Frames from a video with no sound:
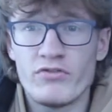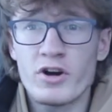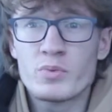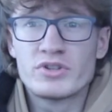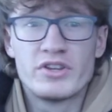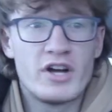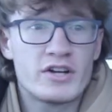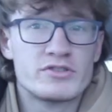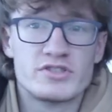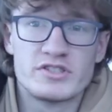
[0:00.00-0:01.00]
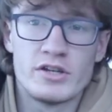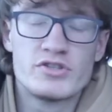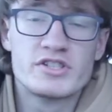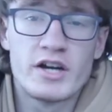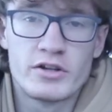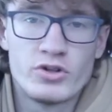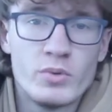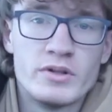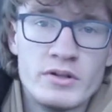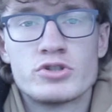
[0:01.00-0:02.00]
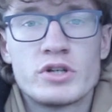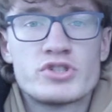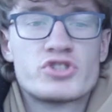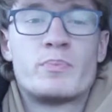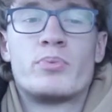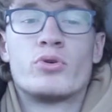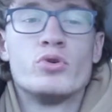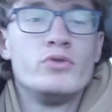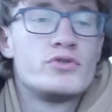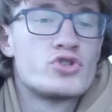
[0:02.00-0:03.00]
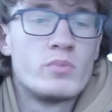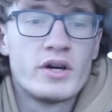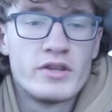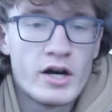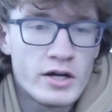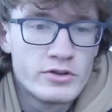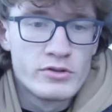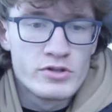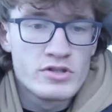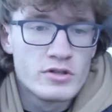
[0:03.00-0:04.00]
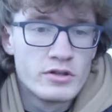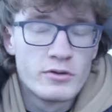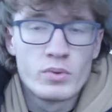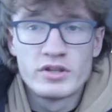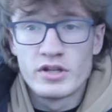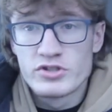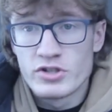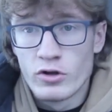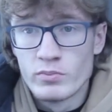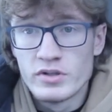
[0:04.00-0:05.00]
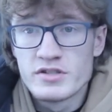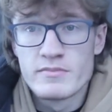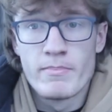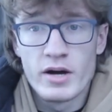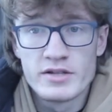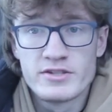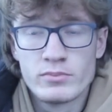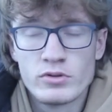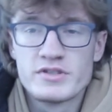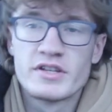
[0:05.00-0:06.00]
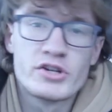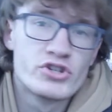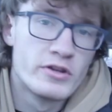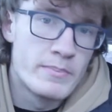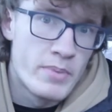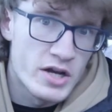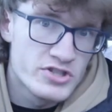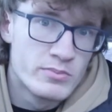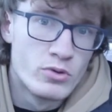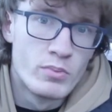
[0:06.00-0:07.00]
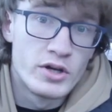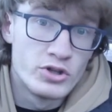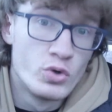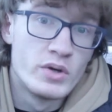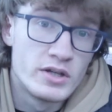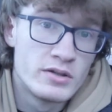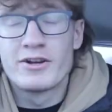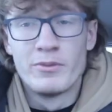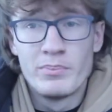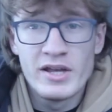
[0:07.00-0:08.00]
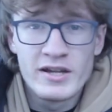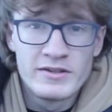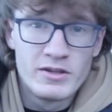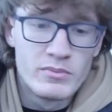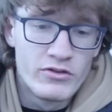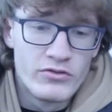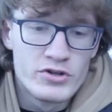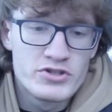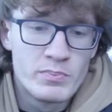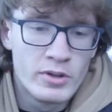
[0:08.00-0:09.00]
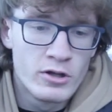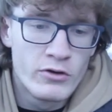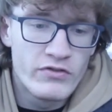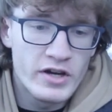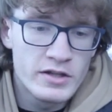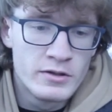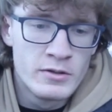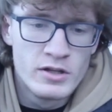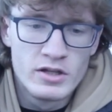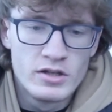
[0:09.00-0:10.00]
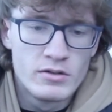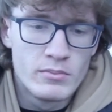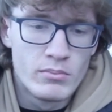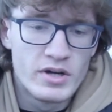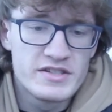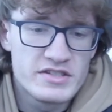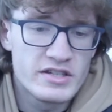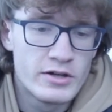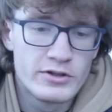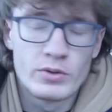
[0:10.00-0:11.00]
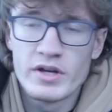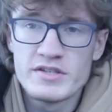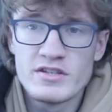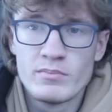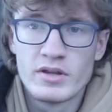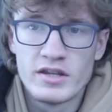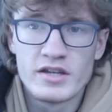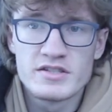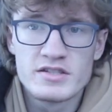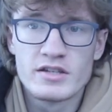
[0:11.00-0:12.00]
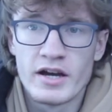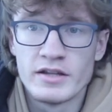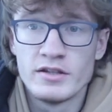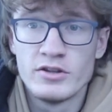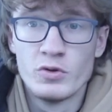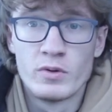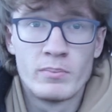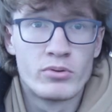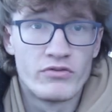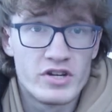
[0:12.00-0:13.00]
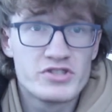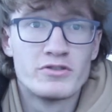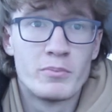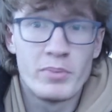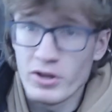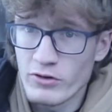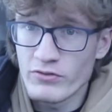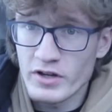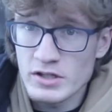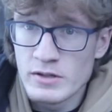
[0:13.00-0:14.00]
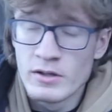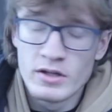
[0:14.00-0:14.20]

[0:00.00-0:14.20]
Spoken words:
fuck what the doctors say, you just gotta do it. So I just proved to my doctors that what they told me is impossible is actually possible by doing it. Competed in my first pillow fight. Might sound crazy, but yes, I did do a professional pillow fight.